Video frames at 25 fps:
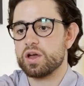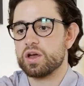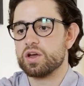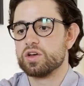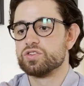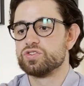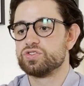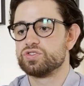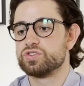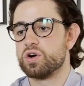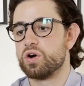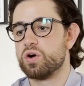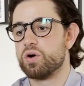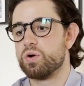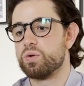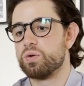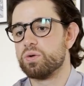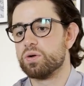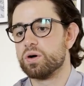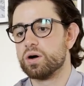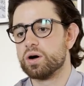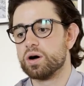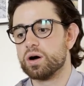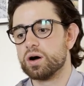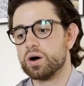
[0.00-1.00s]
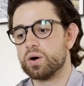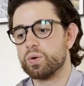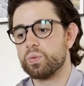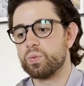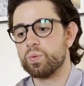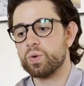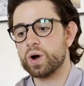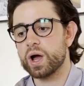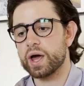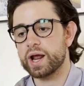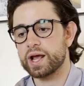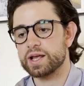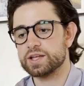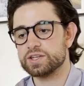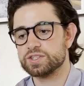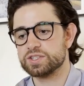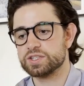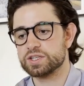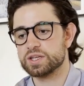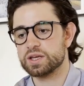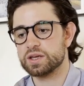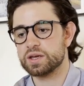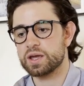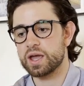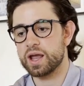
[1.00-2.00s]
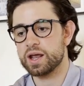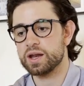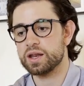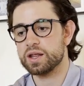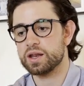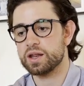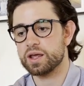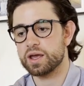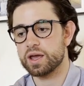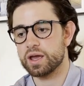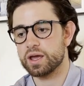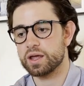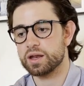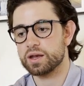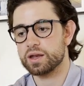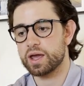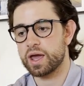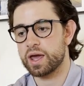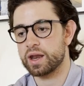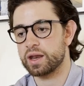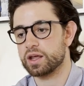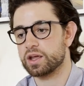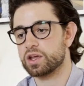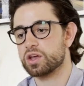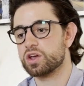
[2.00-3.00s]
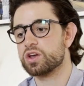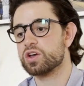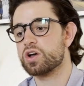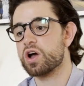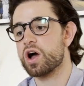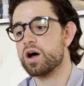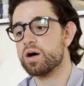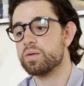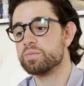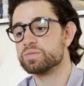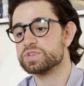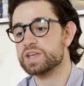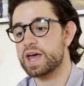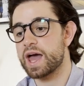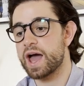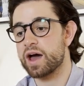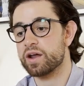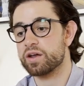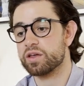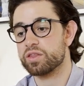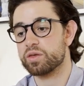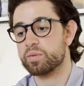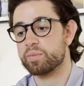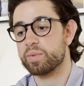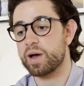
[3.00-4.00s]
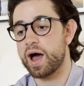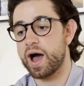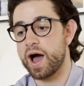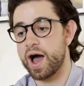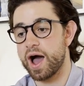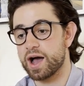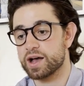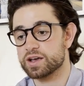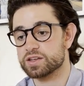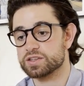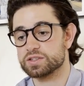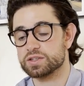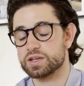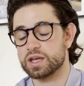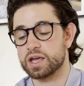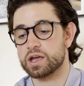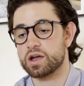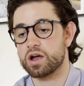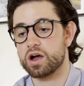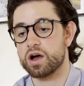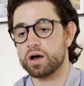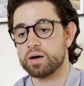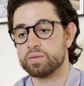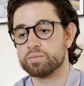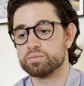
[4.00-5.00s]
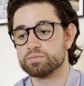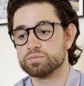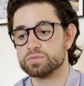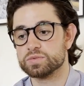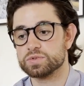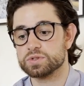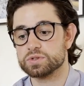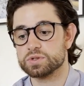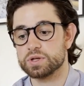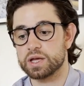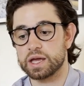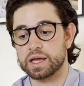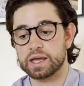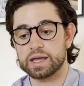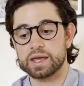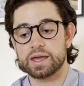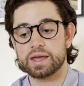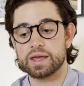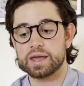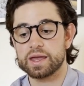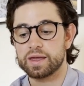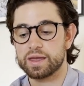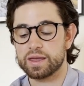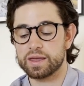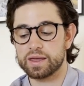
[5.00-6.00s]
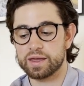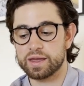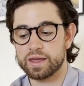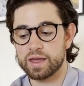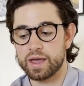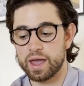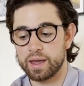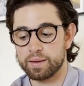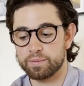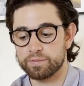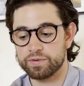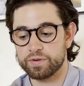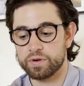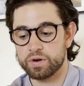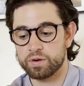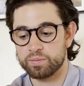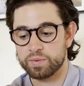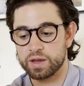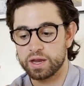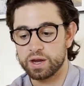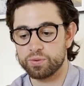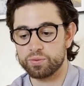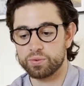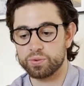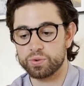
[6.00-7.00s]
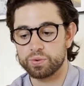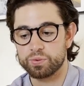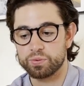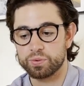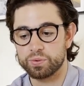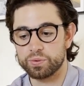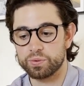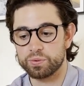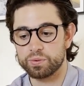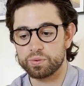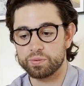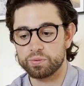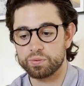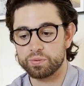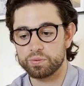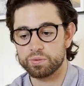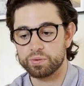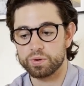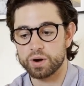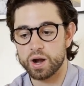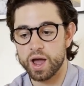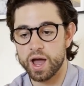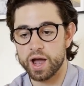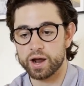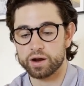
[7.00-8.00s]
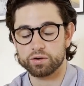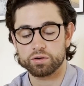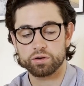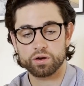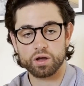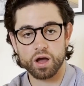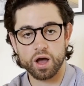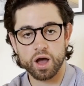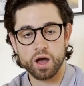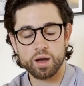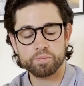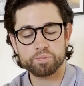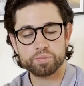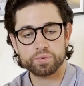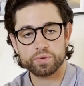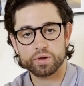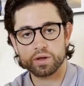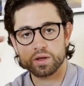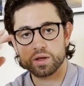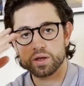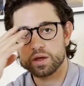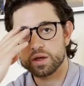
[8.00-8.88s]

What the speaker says: So when I skated it and it comes out of the box, it came for me rockered up.